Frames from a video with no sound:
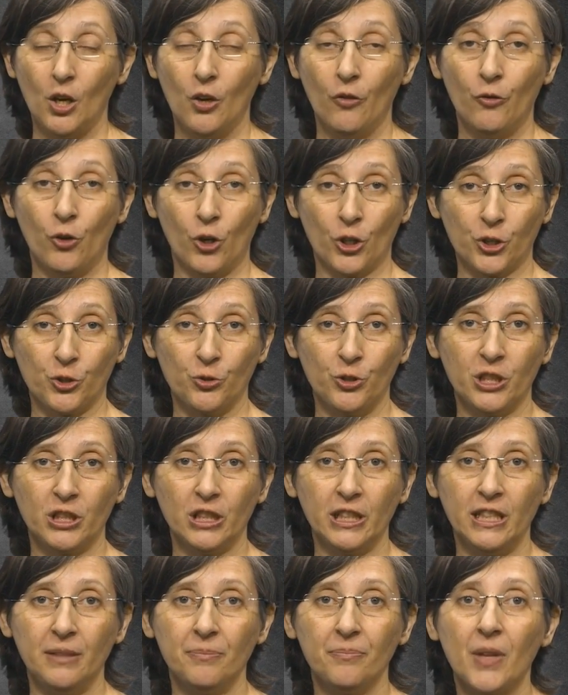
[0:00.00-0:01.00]

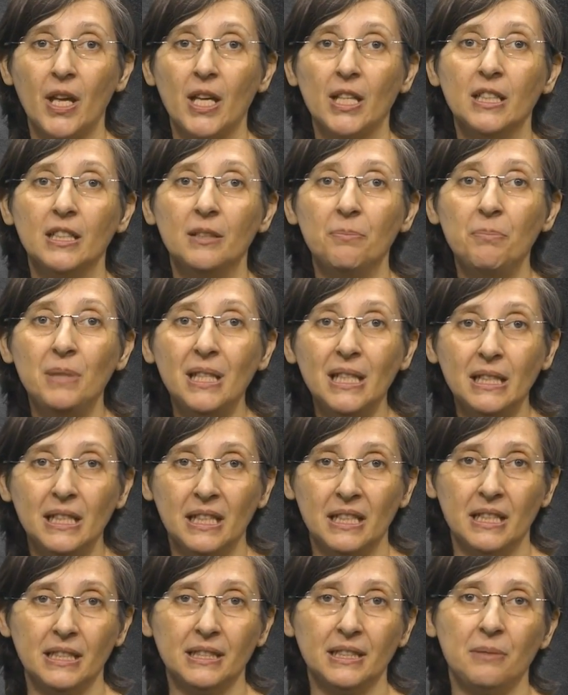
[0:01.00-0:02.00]
Fortunately, the
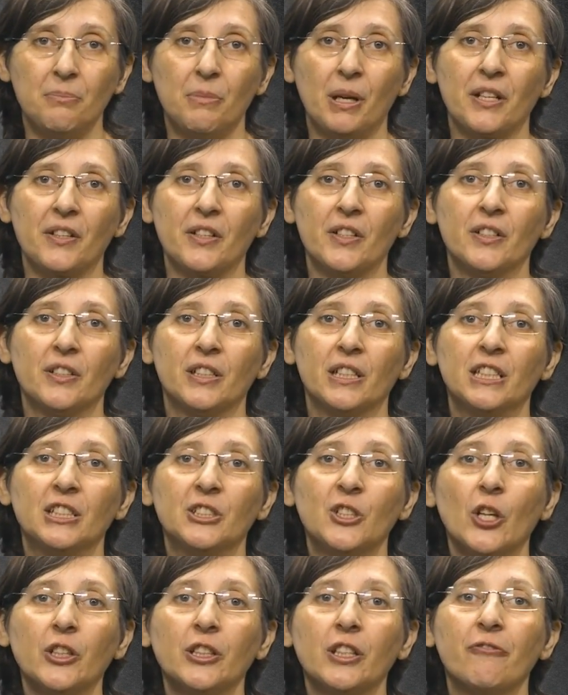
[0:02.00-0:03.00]
median estimator
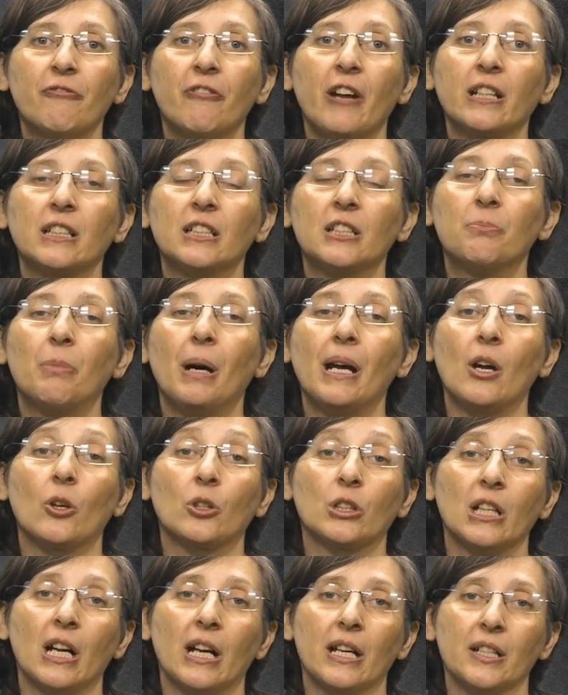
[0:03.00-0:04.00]
is not affected by
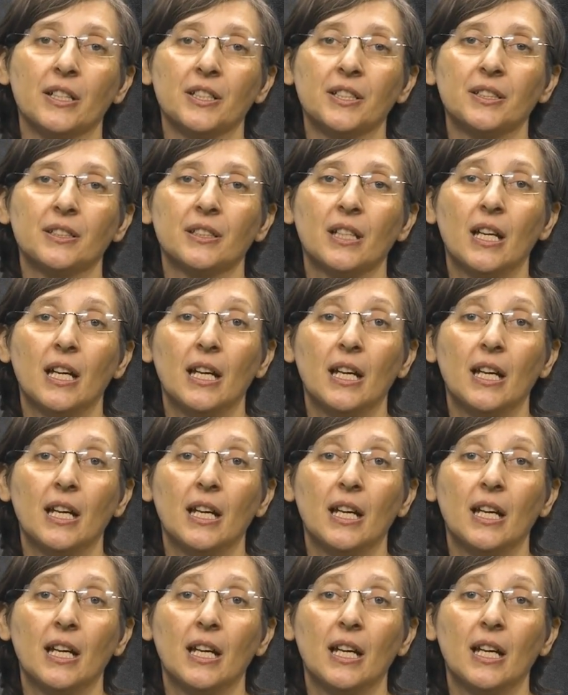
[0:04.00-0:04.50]
outliers.